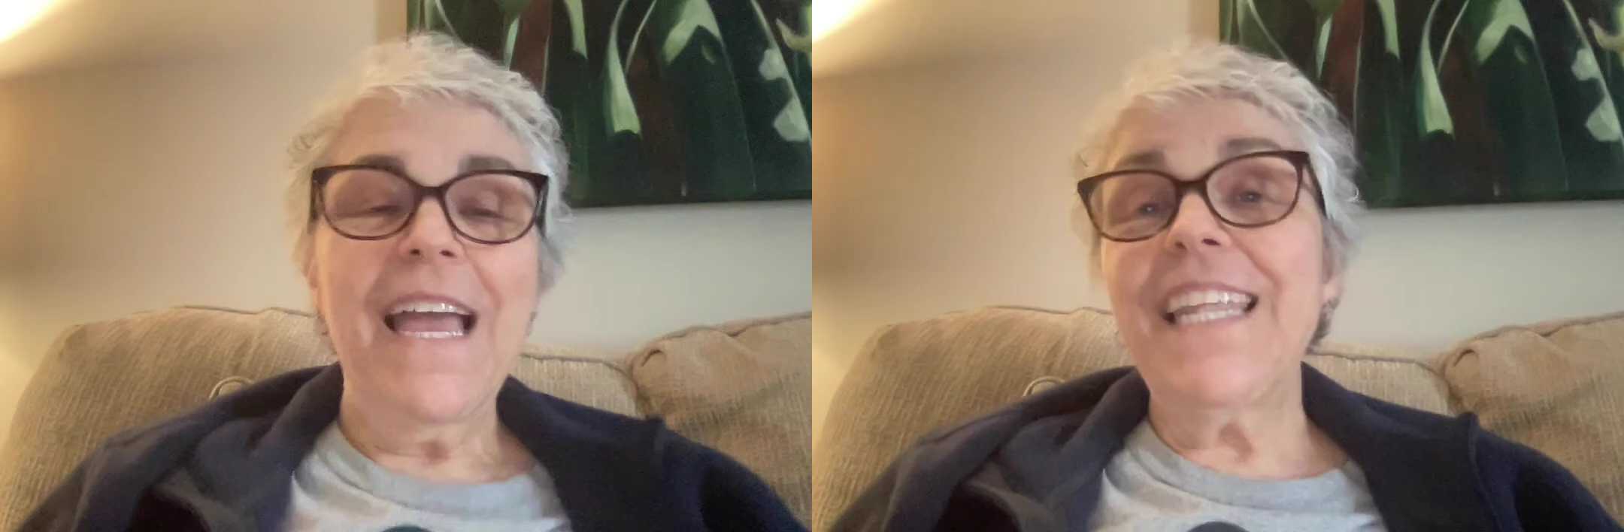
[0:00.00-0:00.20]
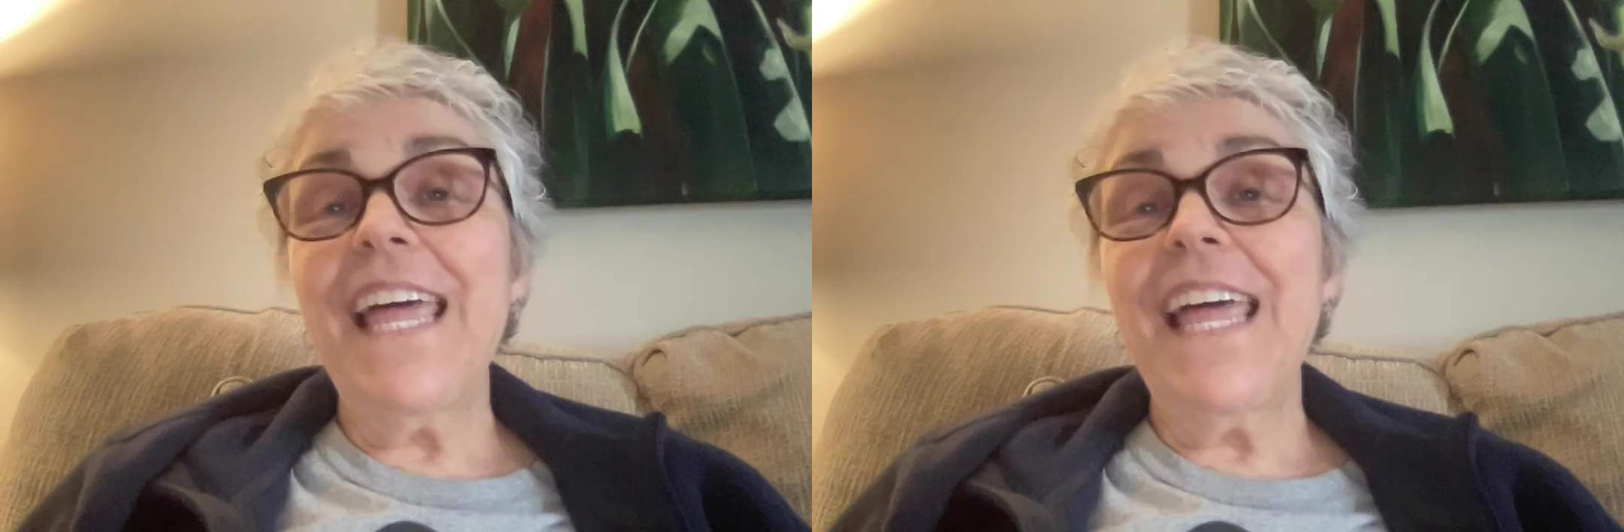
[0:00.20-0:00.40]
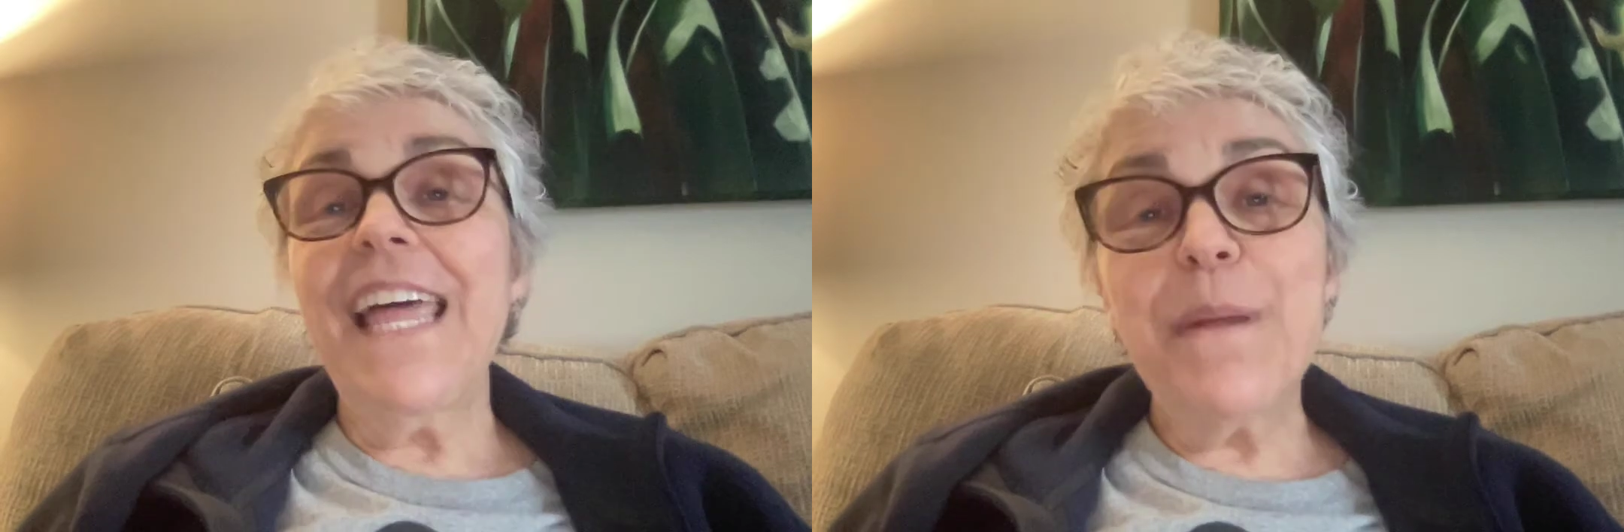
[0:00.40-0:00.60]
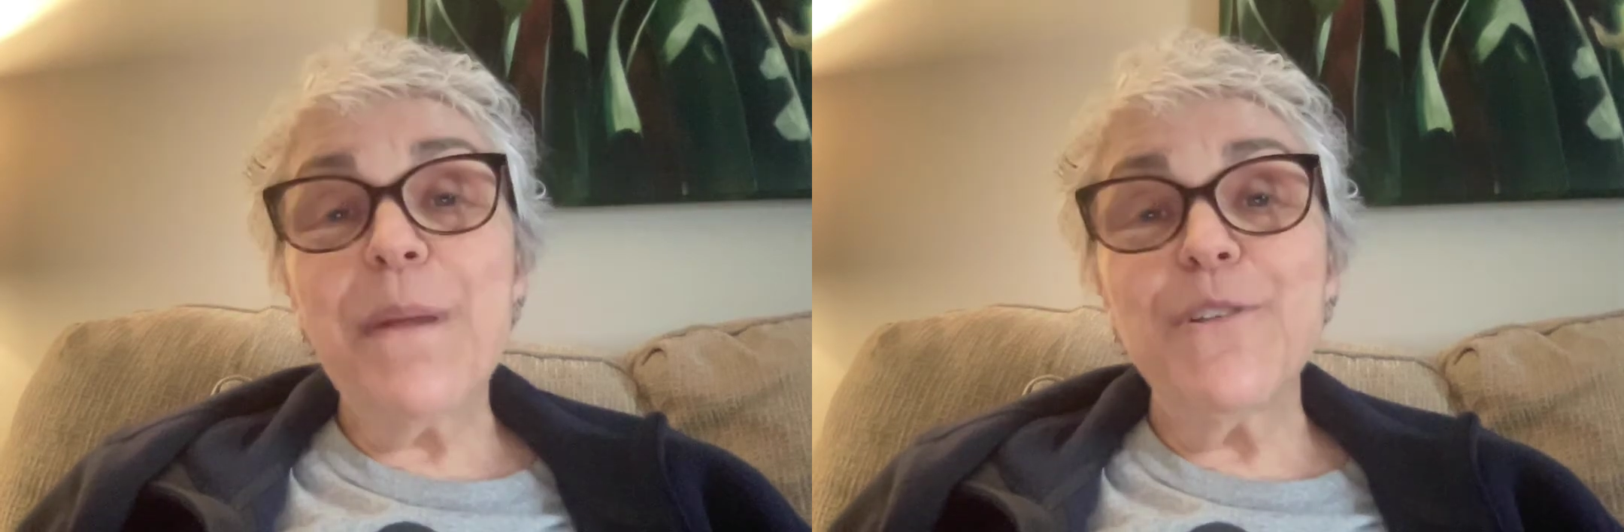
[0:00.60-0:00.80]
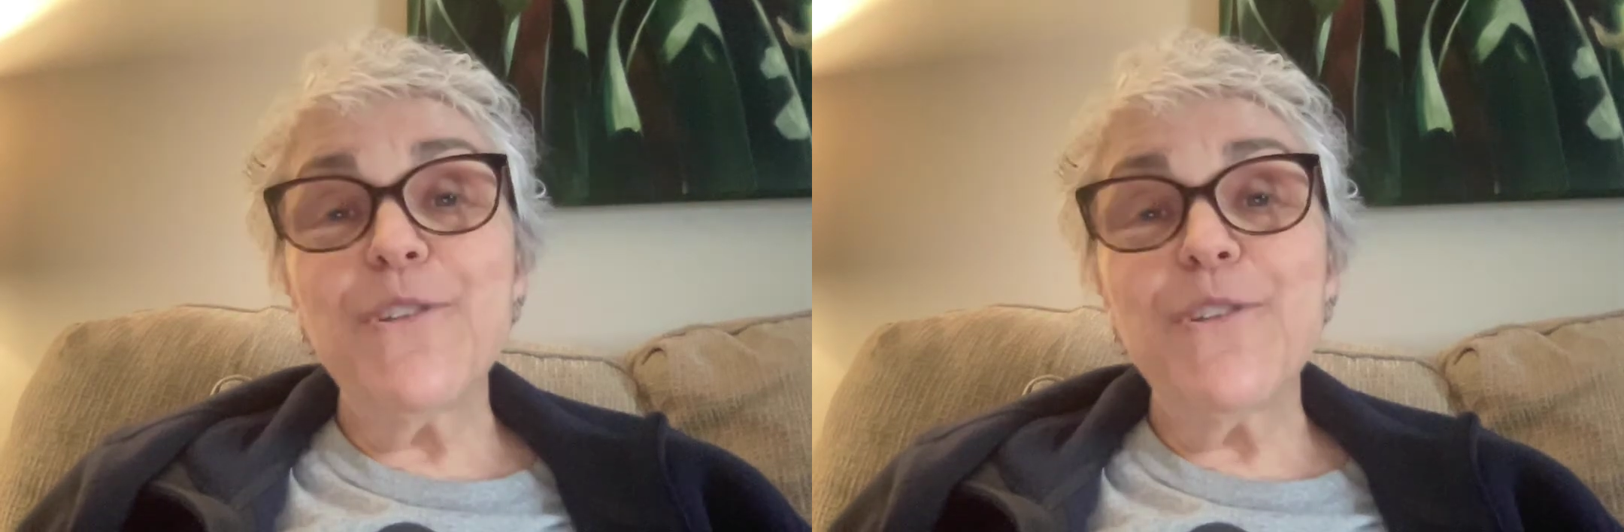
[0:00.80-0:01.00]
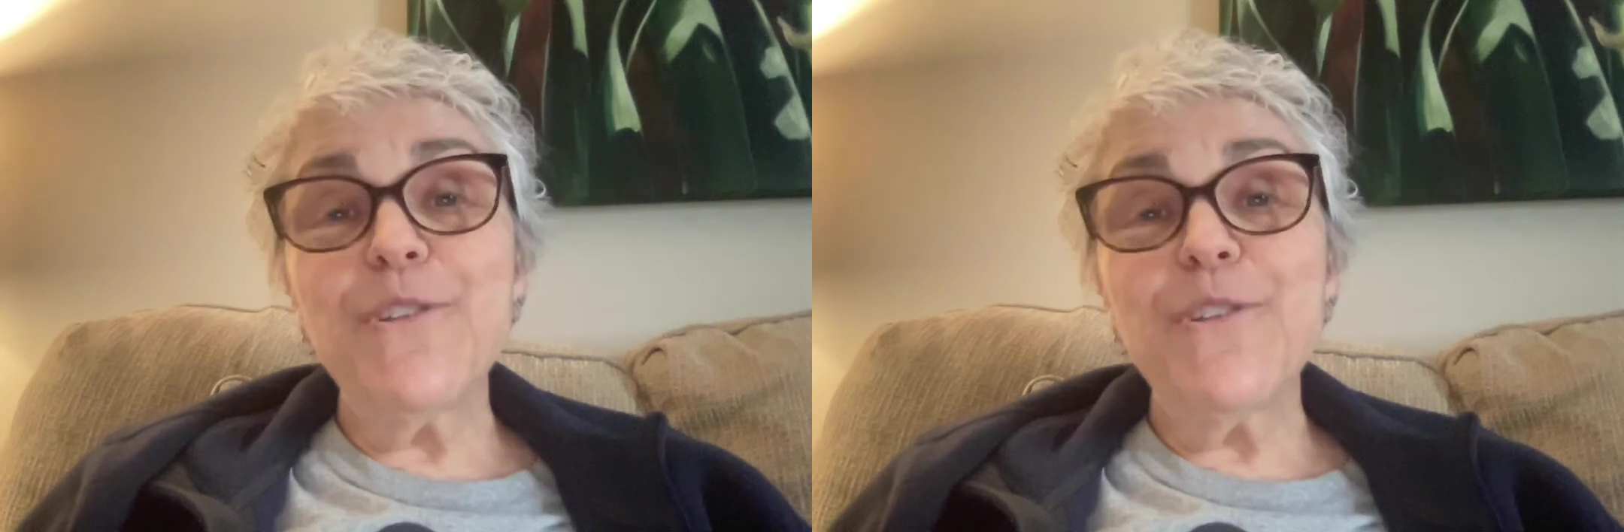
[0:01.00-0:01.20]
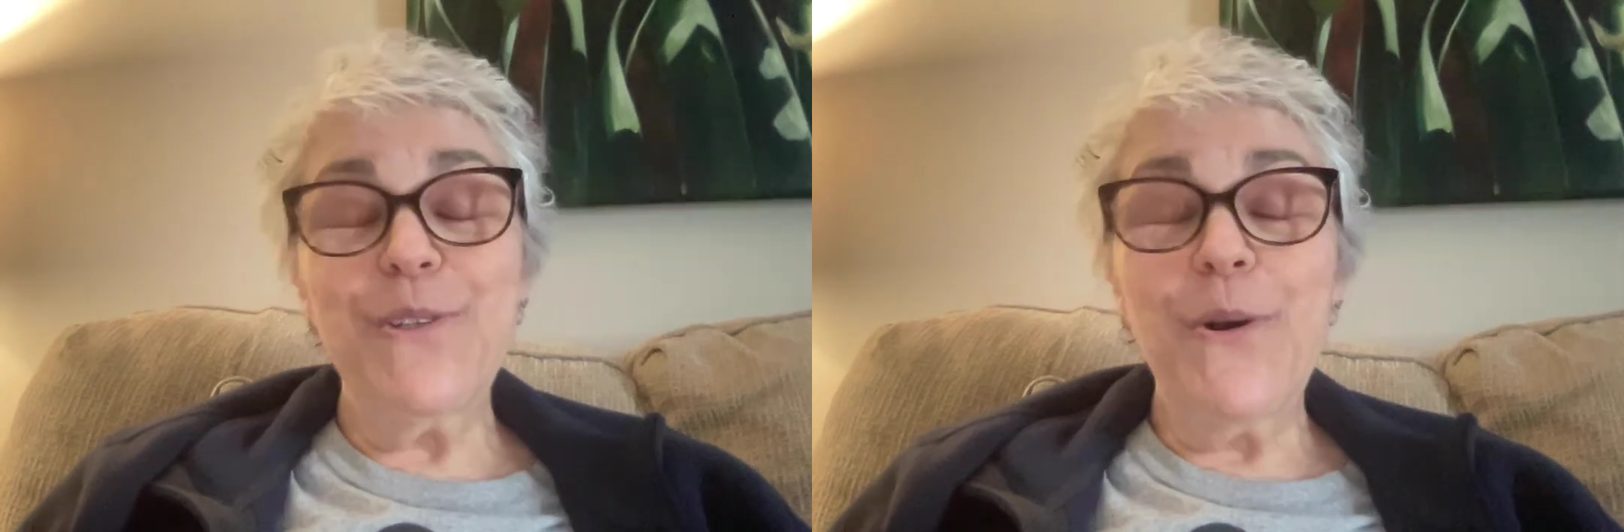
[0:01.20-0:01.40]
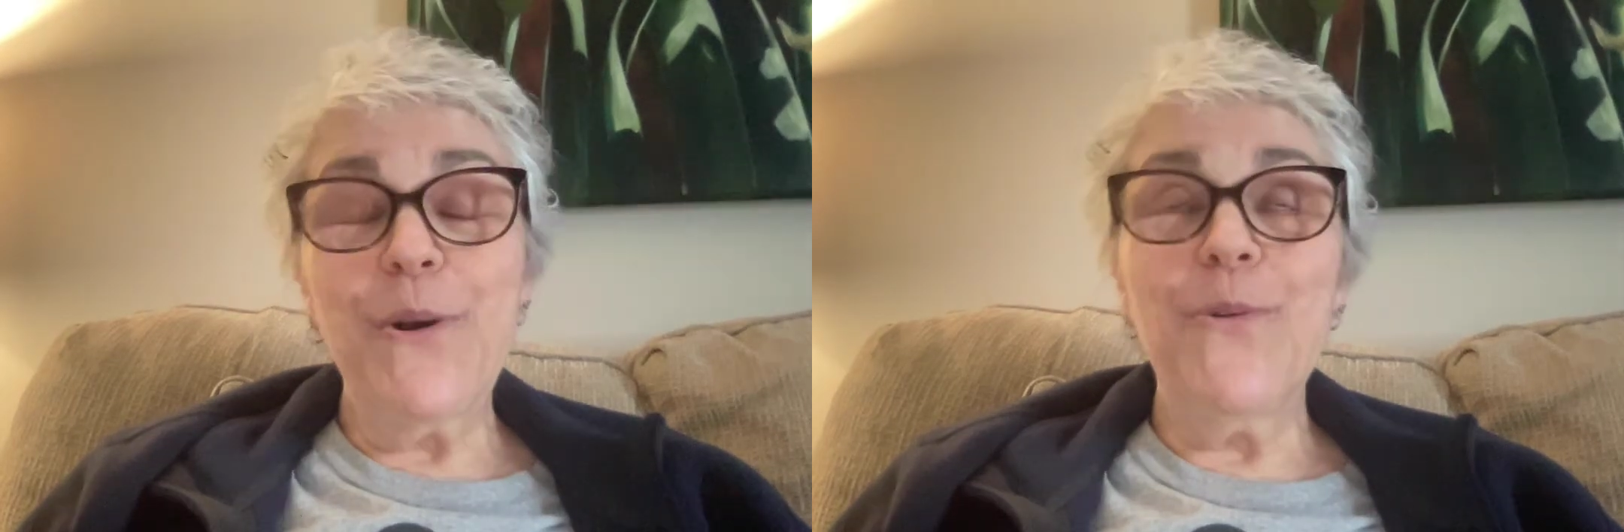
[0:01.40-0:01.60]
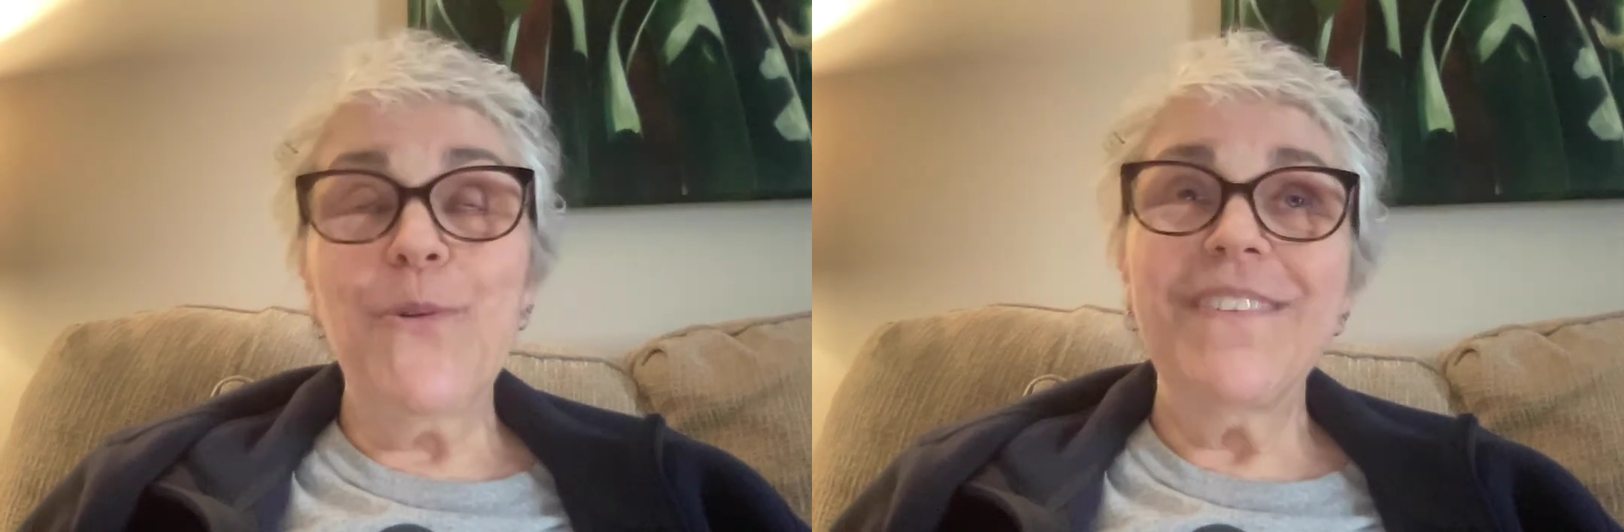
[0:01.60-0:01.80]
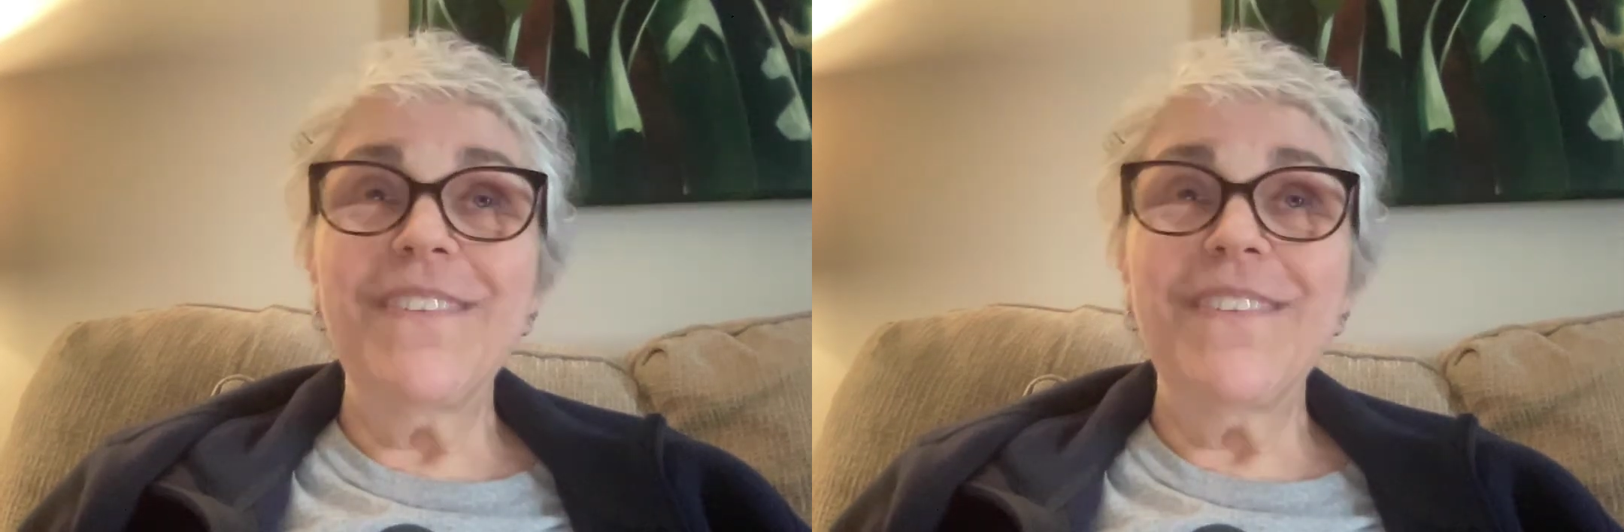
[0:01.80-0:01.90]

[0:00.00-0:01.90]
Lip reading: I'd like the membership to know